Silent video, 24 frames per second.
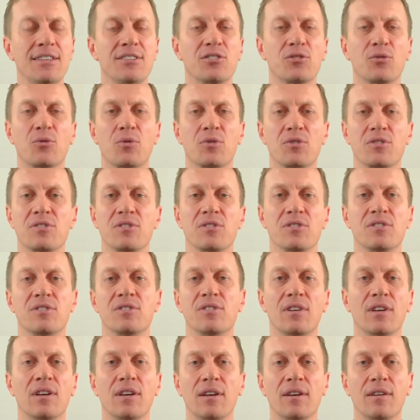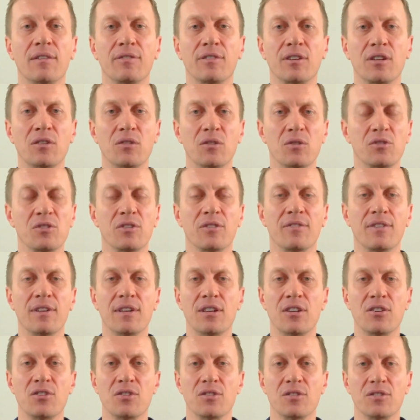sources of conducive
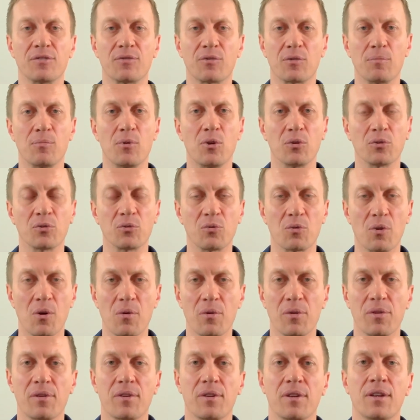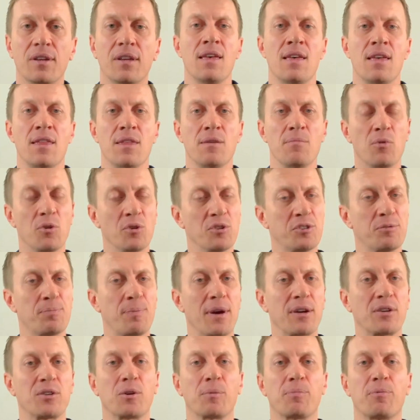conditions for mold growth. The mold
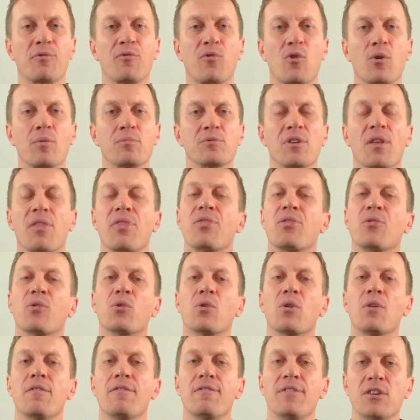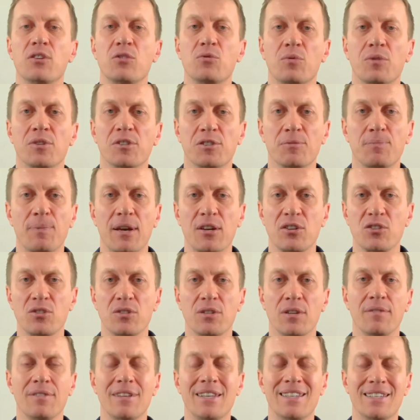inspector performs a thorough visual inspection
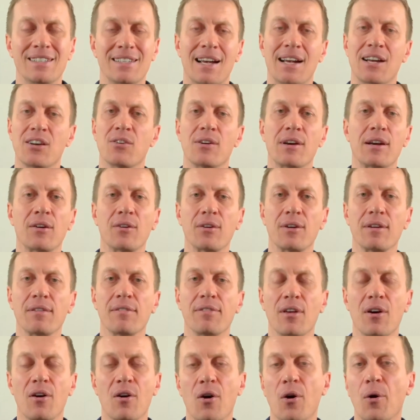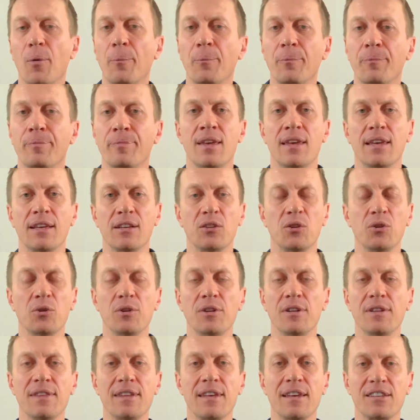of the entire area of the home,
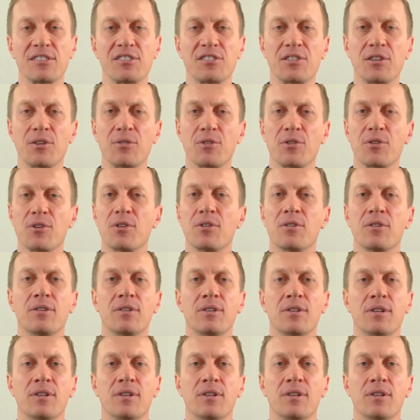including the exterior,